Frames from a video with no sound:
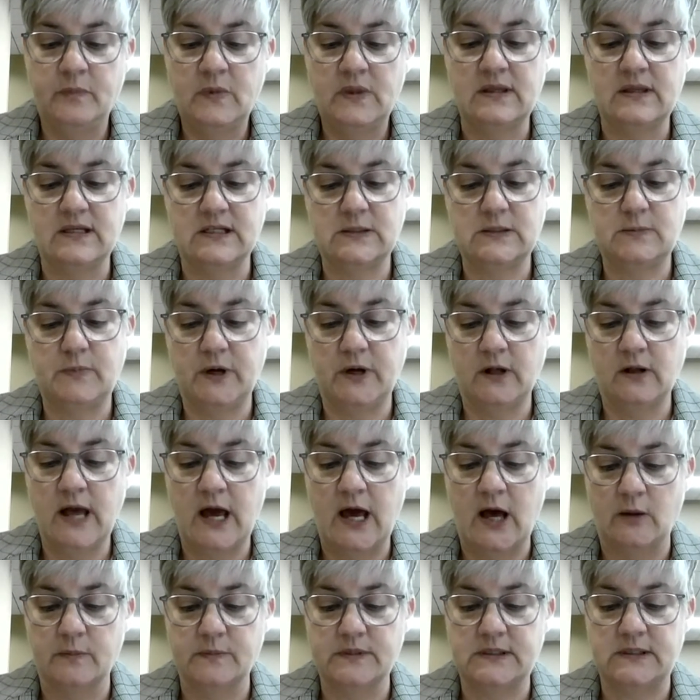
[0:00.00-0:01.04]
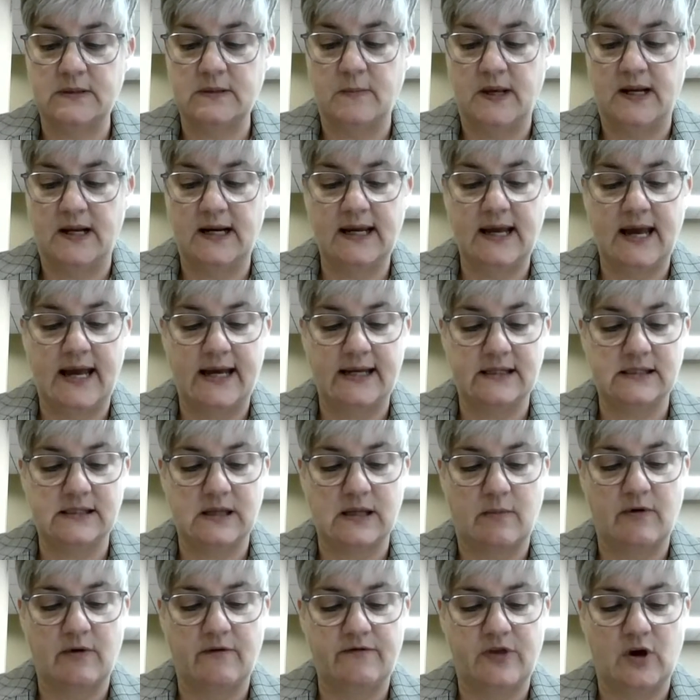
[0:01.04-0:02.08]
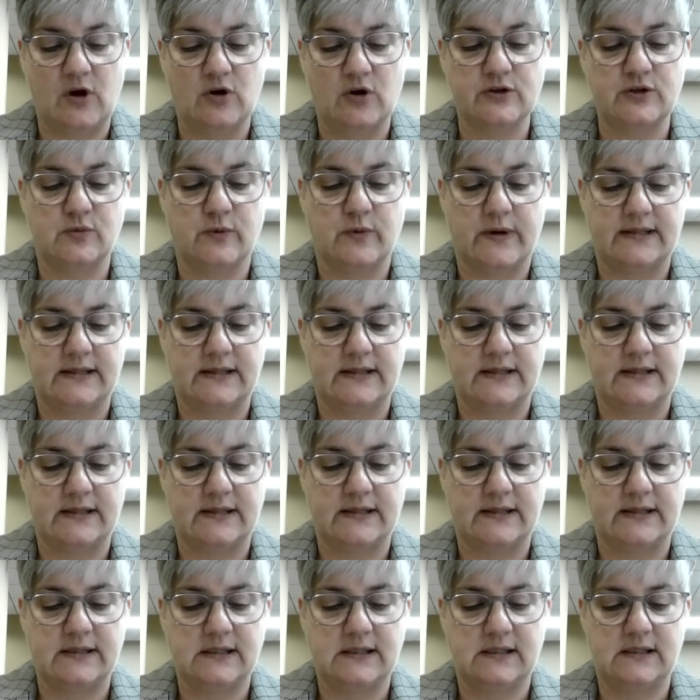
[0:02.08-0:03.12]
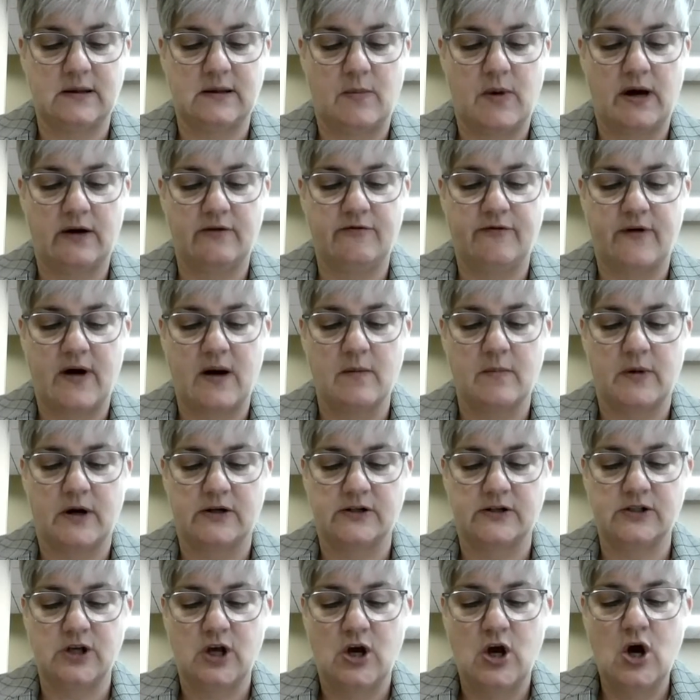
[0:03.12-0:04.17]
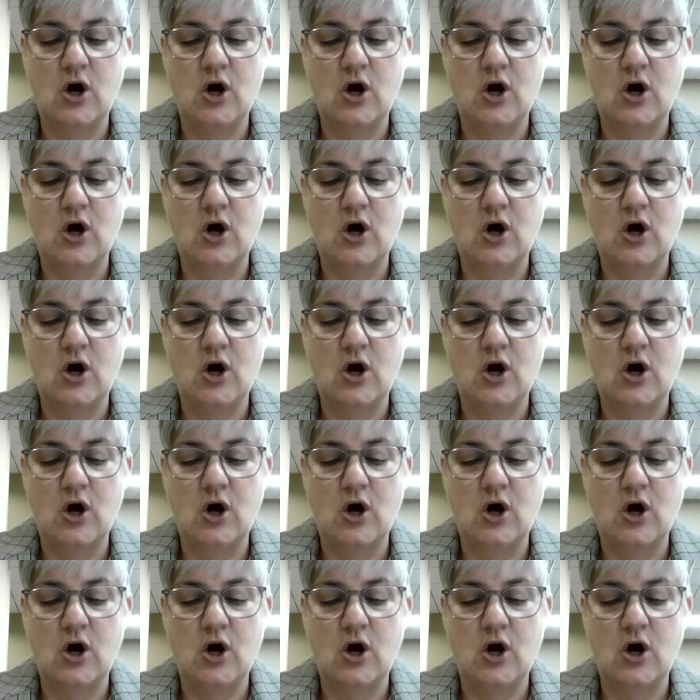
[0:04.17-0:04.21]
This bill helps to mitigate some of those risks among farmers